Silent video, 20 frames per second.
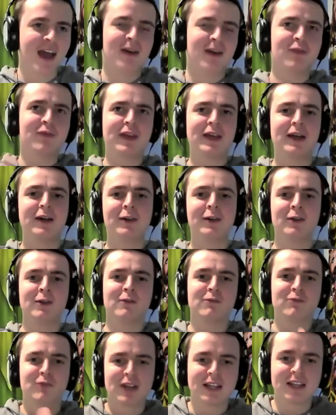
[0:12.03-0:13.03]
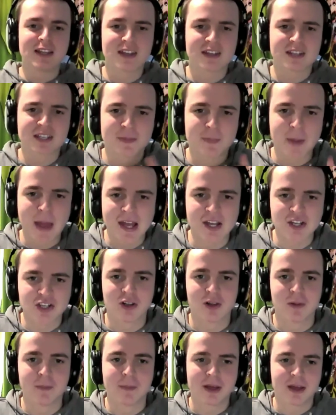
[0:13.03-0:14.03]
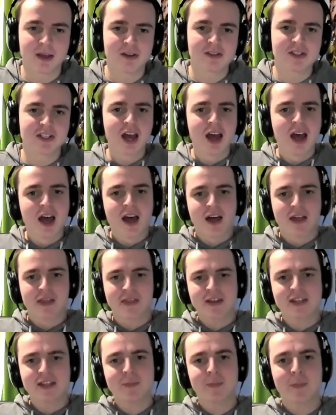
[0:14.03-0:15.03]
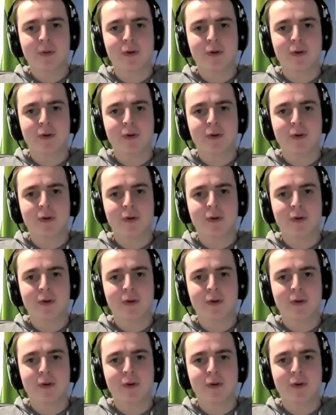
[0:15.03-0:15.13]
and I feel really special because this